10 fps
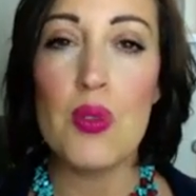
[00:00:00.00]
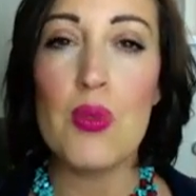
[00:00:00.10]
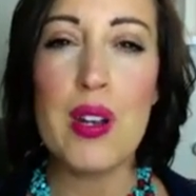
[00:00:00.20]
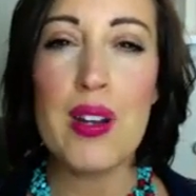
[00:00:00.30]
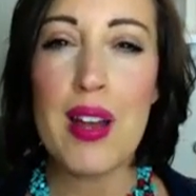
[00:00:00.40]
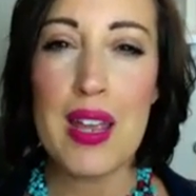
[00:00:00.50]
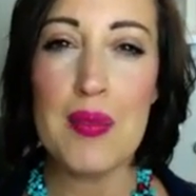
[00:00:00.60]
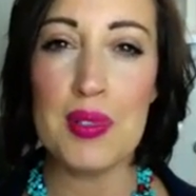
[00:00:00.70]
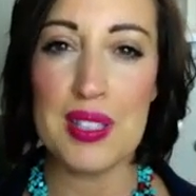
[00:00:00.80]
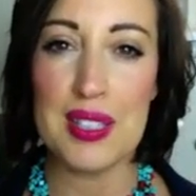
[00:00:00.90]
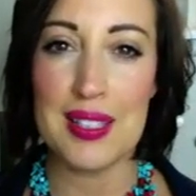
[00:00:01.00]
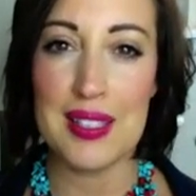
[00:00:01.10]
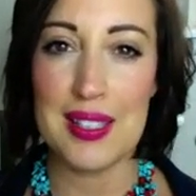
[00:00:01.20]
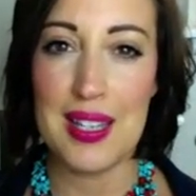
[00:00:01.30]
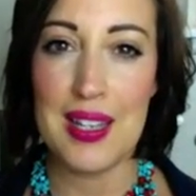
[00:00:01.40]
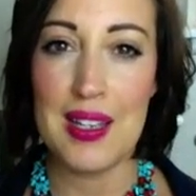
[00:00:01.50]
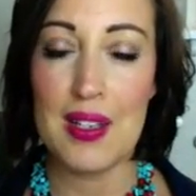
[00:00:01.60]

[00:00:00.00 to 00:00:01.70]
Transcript: we're able to see